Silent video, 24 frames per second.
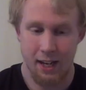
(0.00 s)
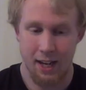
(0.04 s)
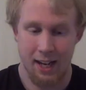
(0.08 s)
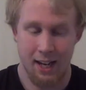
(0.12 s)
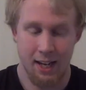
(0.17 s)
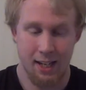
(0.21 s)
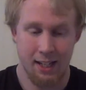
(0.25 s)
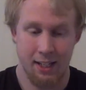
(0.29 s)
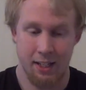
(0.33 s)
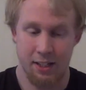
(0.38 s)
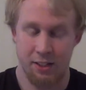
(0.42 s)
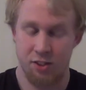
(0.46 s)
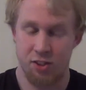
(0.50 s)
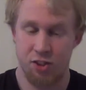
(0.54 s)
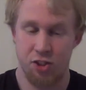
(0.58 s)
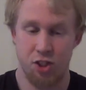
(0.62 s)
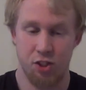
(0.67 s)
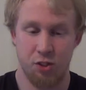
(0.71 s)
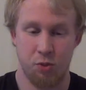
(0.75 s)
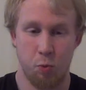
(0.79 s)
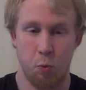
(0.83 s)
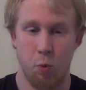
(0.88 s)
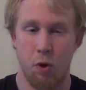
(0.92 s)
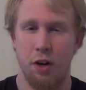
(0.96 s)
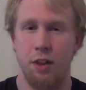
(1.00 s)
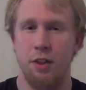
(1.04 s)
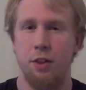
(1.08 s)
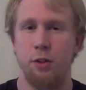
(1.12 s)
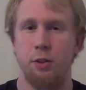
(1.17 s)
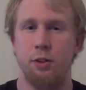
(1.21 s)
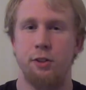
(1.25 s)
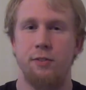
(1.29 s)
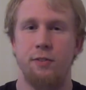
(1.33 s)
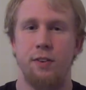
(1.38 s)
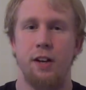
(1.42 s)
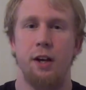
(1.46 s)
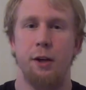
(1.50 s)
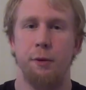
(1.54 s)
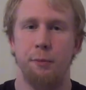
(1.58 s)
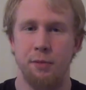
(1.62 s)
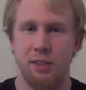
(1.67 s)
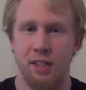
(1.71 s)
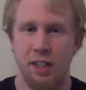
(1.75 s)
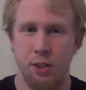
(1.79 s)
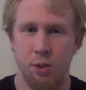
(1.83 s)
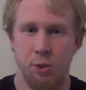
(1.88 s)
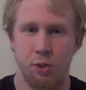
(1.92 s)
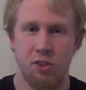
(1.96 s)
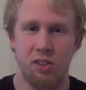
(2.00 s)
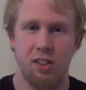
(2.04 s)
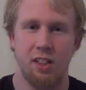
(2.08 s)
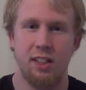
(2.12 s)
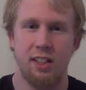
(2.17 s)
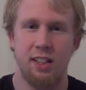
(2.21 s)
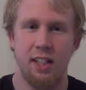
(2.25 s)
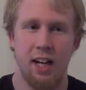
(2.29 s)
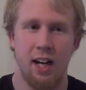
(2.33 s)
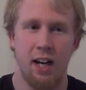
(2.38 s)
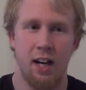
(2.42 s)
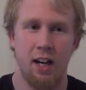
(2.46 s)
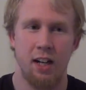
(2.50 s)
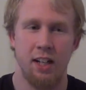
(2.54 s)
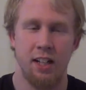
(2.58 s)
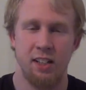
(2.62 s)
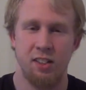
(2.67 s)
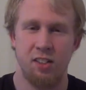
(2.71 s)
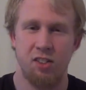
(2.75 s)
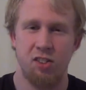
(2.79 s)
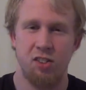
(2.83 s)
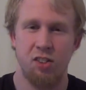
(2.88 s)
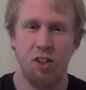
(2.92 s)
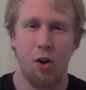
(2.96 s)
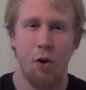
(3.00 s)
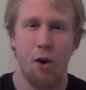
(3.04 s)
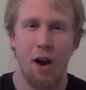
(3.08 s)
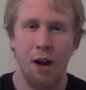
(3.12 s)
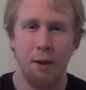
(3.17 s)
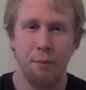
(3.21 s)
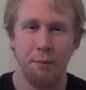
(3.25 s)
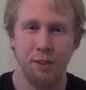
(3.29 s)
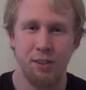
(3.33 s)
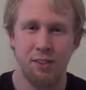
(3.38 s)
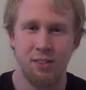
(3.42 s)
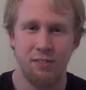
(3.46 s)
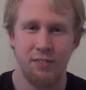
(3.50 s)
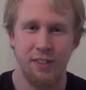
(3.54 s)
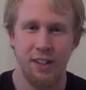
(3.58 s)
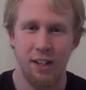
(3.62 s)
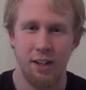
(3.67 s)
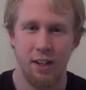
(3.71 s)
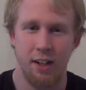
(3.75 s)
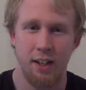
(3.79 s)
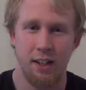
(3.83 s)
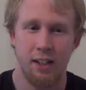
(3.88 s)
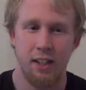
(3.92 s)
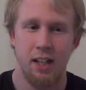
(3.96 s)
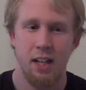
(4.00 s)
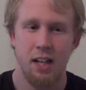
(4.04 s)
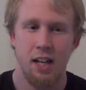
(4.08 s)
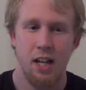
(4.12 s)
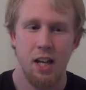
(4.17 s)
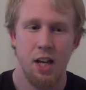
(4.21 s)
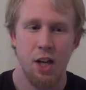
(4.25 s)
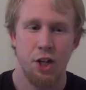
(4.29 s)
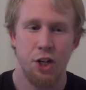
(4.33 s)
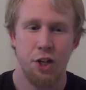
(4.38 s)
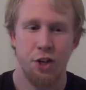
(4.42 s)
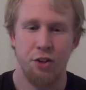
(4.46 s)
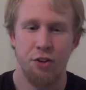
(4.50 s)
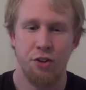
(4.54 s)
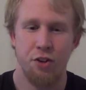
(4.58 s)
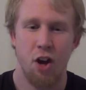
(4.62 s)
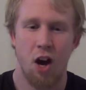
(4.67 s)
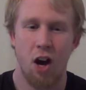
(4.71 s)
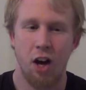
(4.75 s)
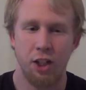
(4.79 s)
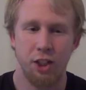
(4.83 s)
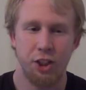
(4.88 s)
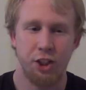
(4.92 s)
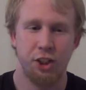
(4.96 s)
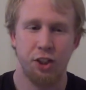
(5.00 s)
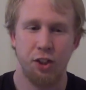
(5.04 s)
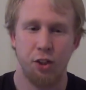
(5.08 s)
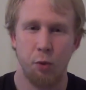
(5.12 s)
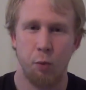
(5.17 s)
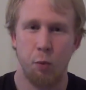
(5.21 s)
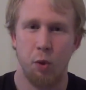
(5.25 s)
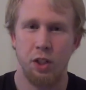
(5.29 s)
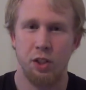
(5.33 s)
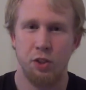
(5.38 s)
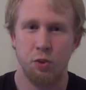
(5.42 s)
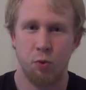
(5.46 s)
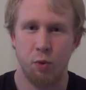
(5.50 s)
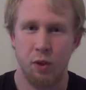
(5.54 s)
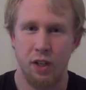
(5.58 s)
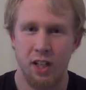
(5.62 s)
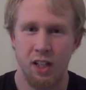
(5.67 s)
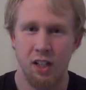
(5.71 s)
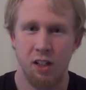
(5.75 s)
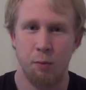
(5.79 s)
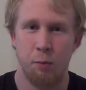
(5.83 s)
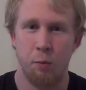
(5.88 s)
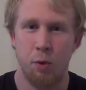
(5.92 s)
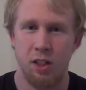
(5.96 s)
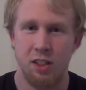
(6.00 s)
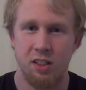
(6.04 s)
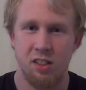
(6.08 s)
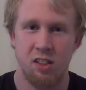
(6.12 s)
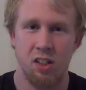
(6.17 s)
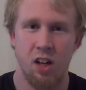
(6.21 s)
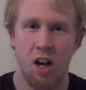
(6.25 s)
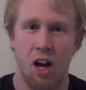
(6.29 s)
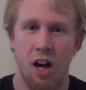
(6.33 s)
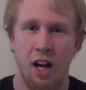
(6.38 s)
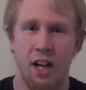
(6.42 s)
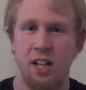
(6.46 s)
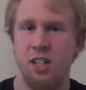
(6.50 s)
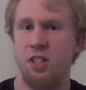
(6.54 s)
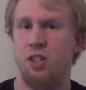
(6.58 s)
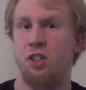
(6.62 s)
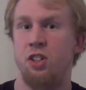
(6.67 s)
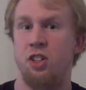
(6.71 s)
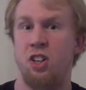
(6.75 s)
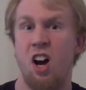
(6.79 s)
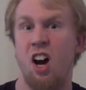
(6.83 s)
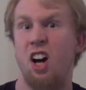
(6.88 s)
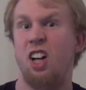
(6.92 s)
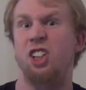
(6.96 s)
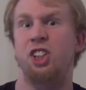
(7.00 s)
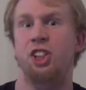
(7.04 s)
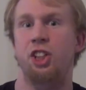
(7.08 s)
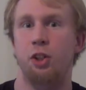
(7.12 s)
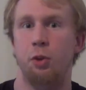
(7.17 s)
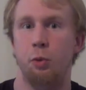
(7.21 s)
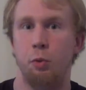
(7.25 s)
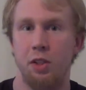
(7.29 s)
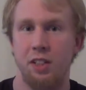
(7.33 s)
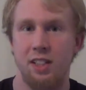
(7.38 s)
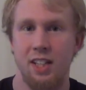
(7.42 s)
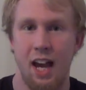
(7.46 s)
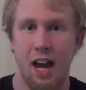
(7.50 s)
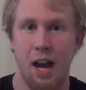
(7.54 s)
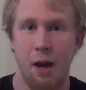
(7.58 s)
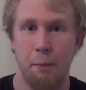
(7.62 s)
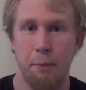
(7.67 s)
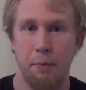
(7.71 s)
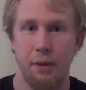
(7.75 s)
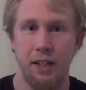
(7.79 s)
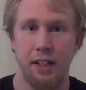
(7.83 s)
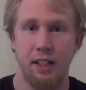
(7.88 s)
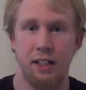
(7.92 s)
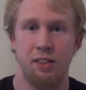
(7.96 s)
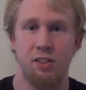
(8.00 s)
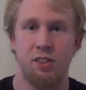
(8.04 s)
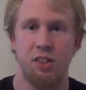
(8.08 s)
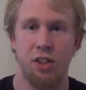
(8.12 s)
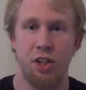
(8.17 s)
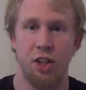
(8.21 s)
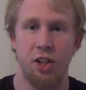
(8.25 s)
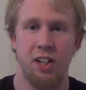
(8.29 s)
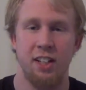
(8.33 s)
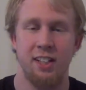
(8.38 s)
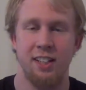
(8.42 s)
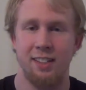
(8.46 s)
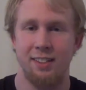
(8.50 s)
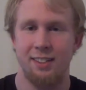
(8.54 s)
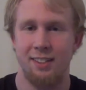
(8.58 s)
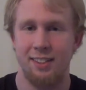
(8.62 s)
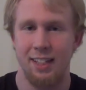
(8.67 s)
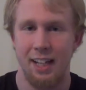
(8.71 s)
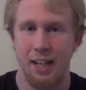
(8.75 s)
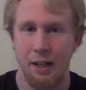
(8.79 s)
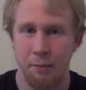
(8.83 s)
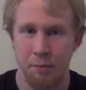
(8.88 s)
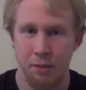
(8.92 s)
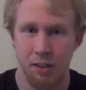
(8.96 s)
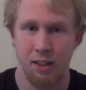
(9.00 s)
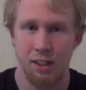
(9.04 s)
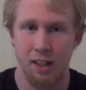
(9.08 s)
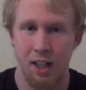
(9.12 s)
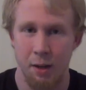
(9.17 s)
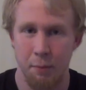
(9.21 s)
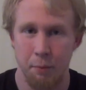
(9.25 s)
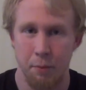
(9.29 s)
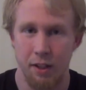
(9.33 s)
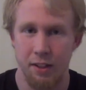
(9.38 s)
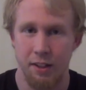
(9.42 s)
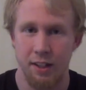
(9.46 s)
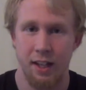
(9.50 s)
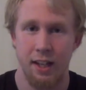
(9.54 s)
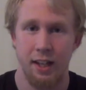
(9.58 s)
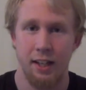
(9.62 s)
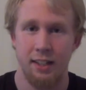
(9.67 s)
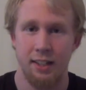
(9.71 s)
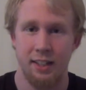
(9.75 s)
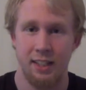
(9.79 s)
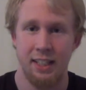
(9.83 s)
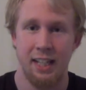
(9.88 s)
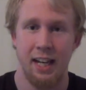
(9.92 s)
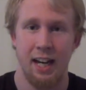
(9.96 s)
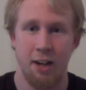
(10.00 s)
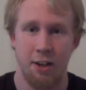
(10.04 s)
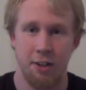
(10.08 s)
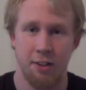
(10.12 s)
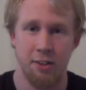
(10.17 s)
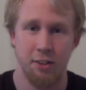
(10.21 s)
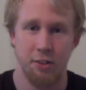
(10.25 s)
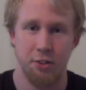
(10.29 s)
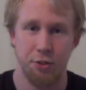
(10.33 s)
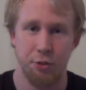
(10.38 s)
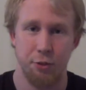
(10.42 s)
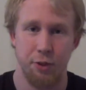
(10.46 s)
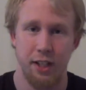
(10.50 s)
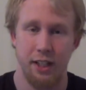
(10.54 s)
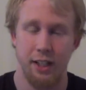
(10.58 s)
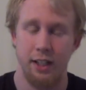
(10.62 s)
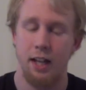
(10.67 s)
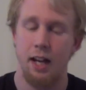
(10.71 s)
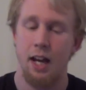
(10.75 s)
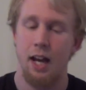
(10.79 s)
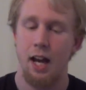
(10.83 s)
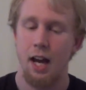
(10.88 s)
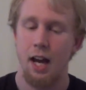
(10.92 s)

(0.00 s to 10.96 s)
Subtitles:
And it's just one of those films that you sit there and it's so atmospheric. You're not sure what's real and what's not, and you're not sure what's happening, so you're in the same dilemma that the characters are in.